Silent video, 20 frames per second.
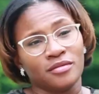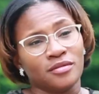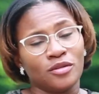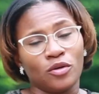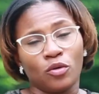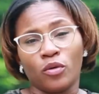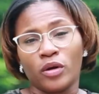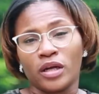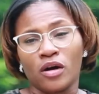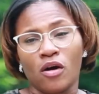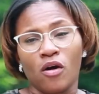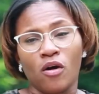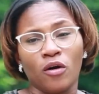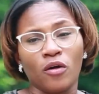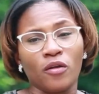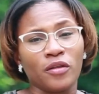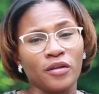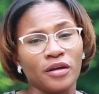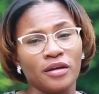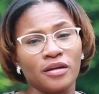knowing
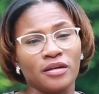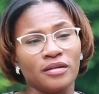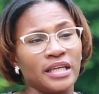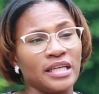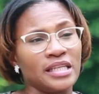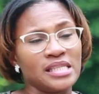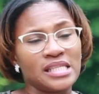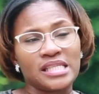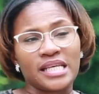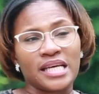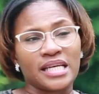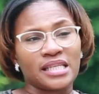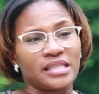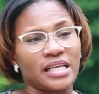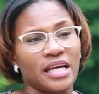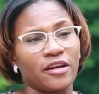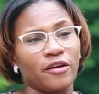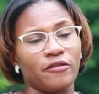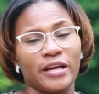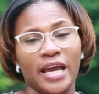all the insects
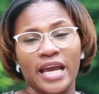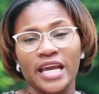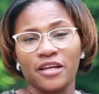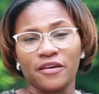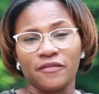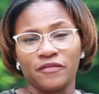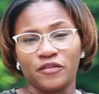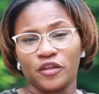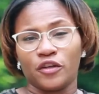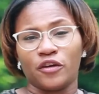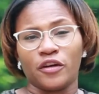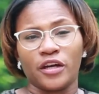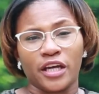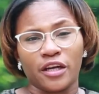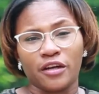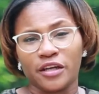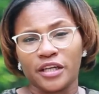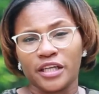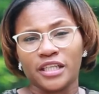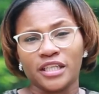that are native to your
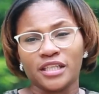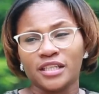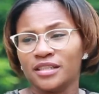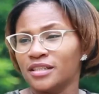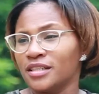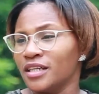area,